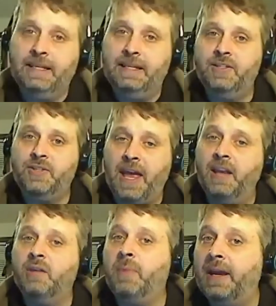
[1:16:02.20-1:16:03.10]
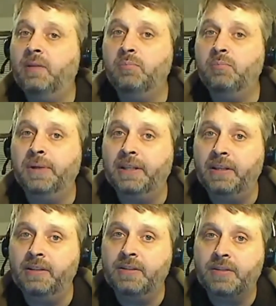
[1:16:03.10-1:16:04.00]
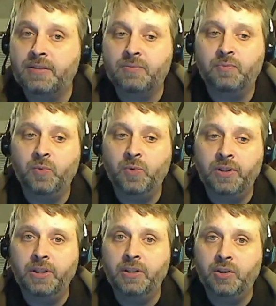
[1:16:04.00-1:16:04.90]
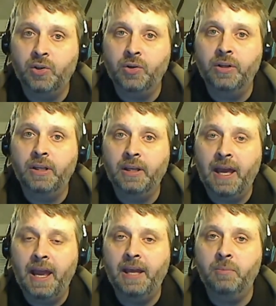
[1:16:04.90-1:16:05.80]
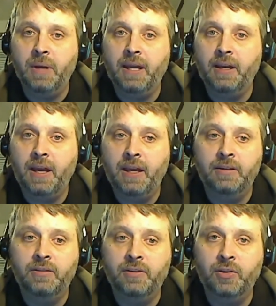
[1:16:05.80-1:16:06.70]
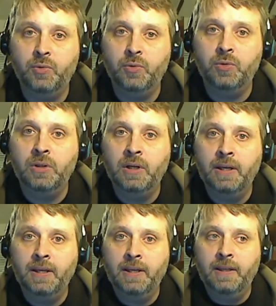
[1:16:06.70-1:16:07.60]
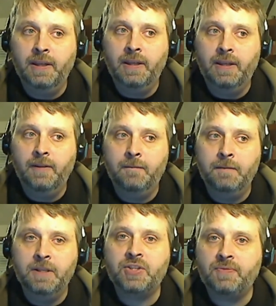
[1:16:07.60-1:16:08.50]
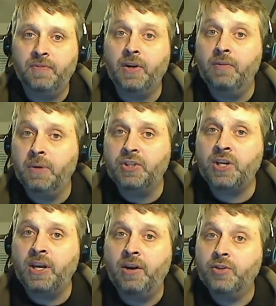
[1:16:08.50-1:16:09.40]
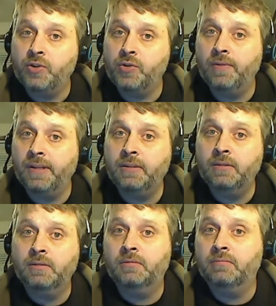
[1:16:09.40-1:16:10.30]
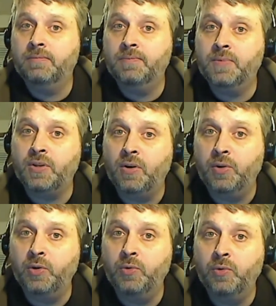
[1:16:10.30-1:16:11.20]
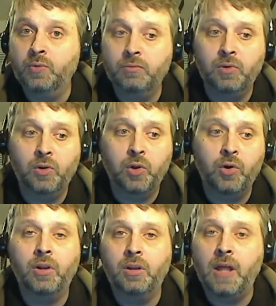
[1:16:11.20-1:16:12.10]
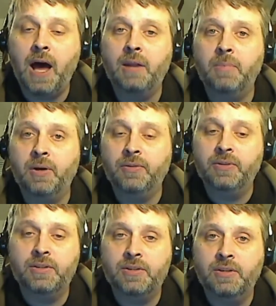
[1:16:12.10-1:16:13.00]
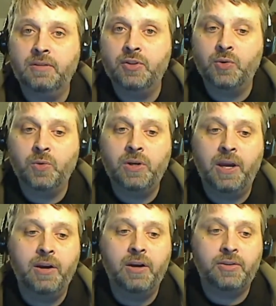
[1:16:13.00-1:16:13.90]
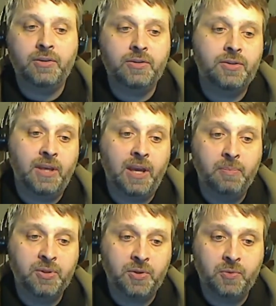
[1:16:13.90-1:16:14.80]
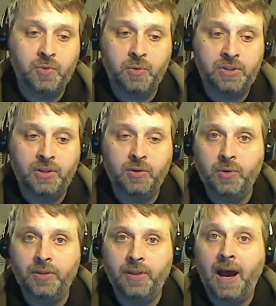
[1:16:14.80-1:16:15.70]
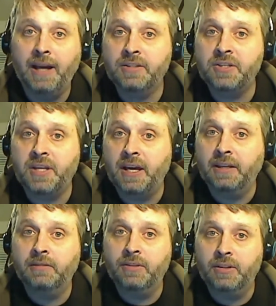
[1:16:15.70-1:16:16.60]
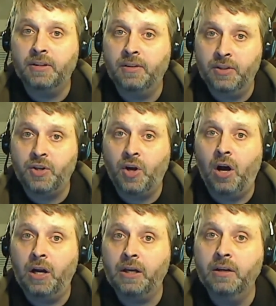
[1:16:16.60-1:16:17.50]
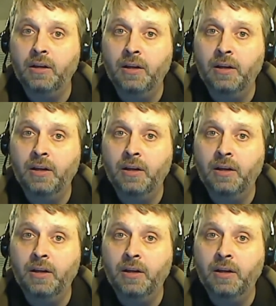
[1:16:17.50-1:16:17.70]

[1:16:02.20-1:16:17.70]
it is anime, but it is really good anime, and you, it's very much character driven. So you learn a lot about these individual characters. The episode where we deal with Einstein, the the dog,